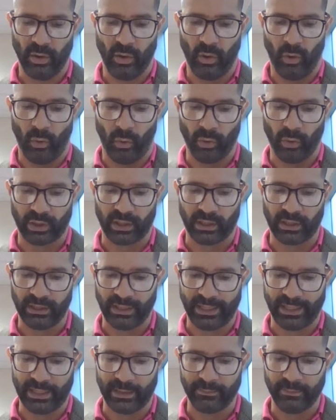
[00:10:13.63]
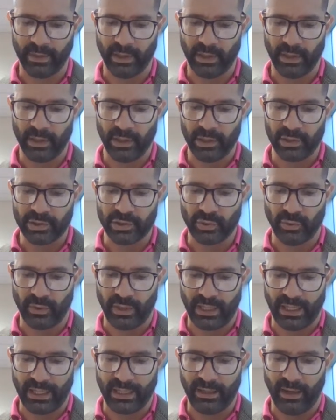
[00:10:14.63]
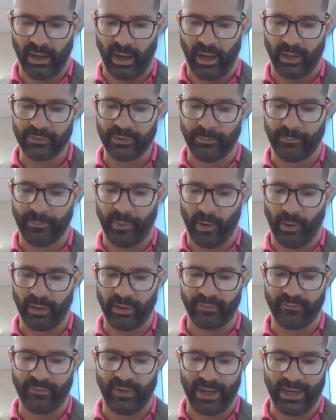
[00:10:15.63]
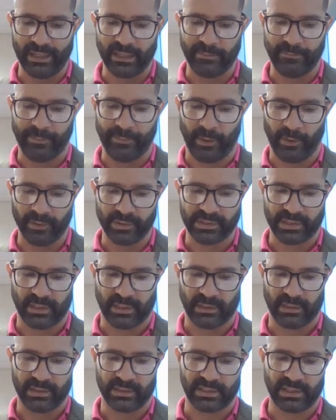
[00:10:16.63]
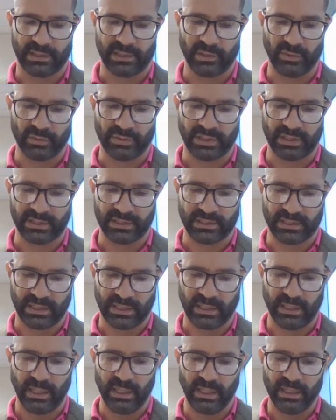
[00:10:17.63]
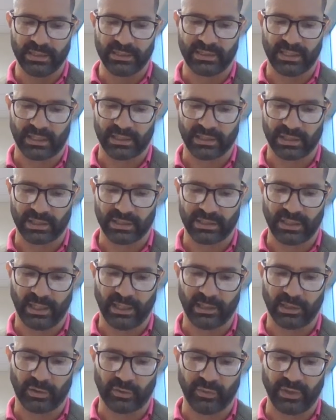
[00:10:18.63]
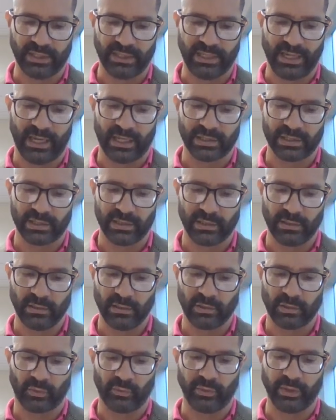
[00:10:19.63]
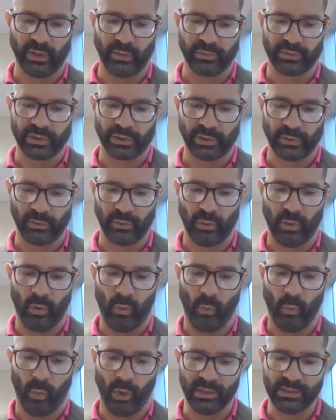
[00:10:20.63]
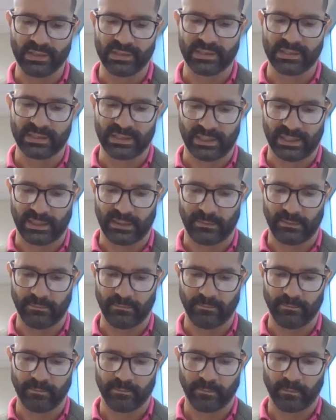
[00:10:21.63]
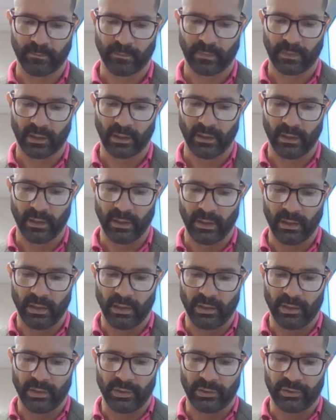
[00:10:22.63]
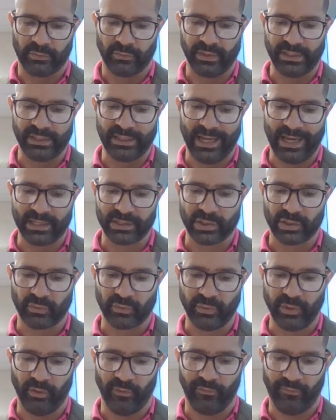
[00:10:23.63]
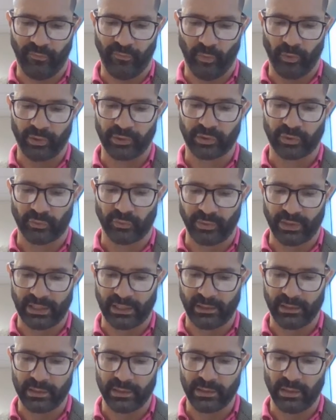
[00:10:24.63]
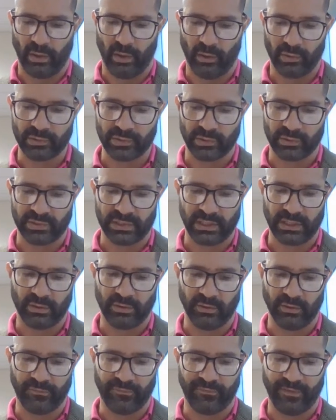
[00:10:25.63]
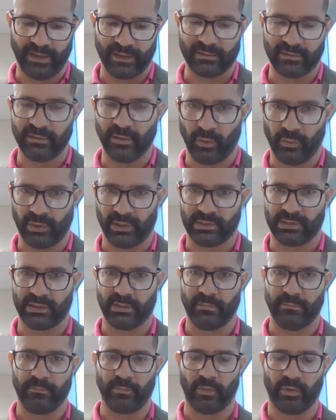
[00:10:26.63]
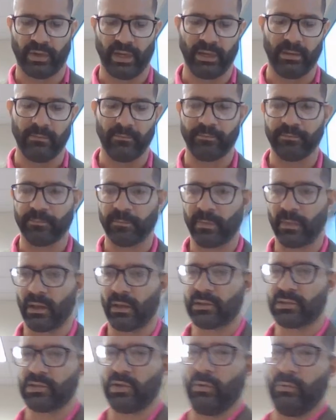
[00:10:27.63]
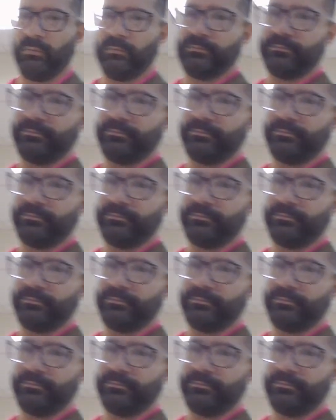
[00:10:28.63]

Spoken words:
or claim to it on the part of any person. See UCC section sign 3-302 1C, 3-304 3. Also see good faith notice. Okay, so